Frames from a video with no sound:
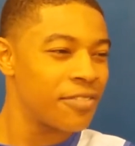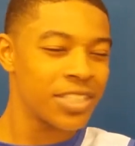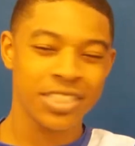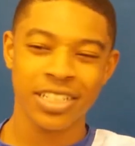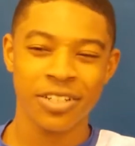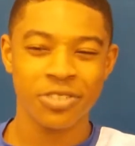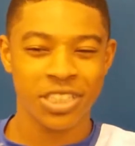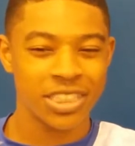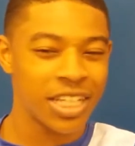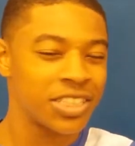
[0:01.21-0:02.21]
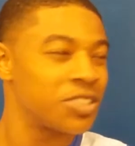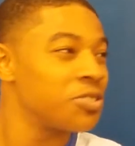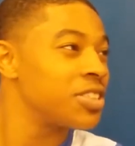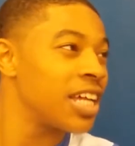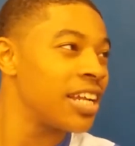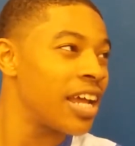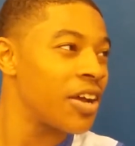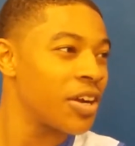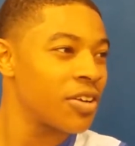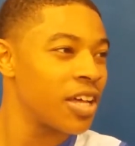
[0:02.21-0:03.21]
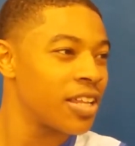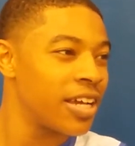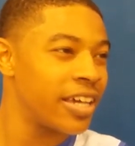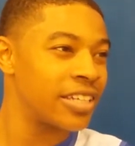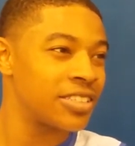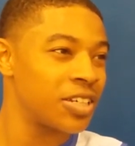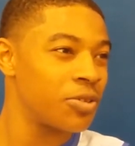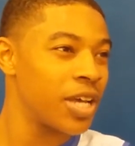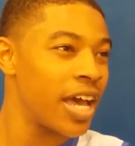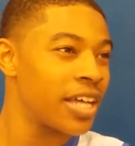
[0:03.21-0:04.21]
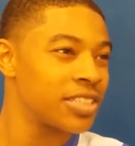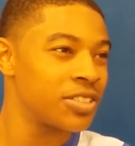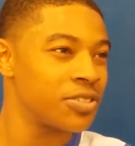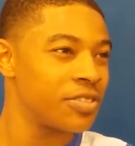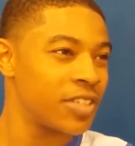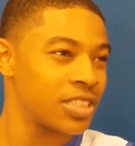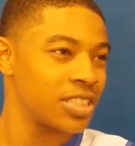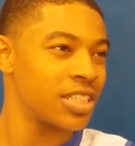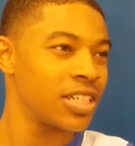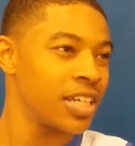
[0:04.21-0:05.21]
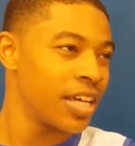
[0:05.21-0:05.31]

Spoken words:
eventually it was just us two standing down here on the other end, so we had to eventually